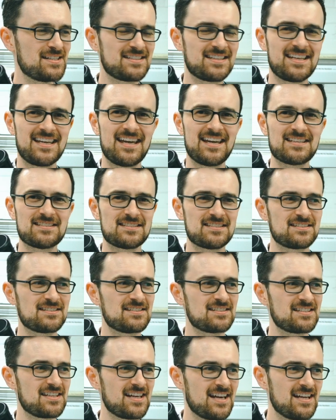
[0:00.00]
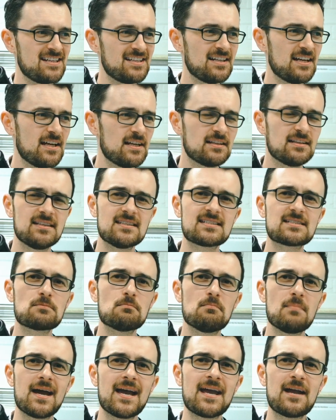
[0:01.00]
and he ends it to say, this
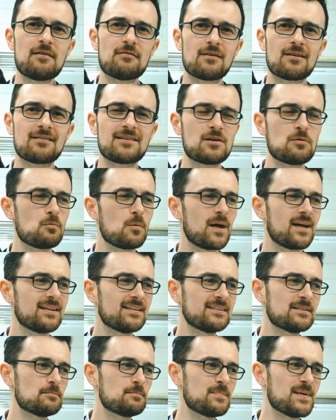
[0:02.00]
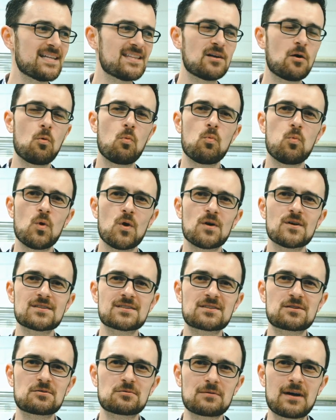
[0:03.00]
may very well be the
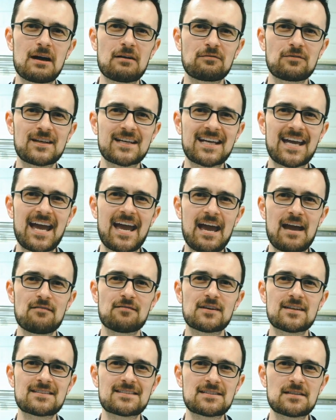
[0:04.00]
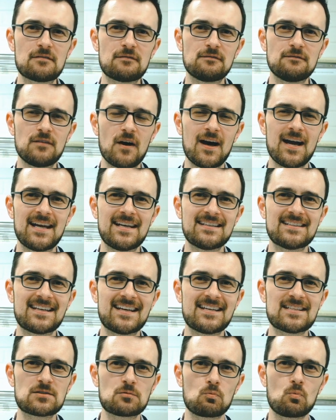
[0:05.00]
worst graphic ever to find
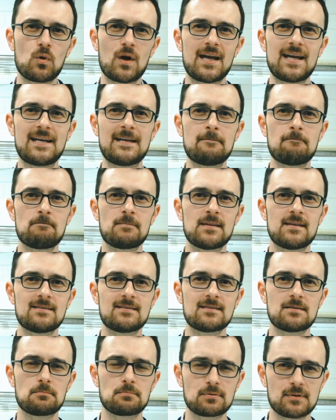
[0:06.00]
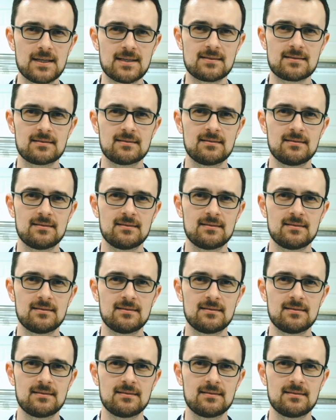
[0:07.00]
its way to print.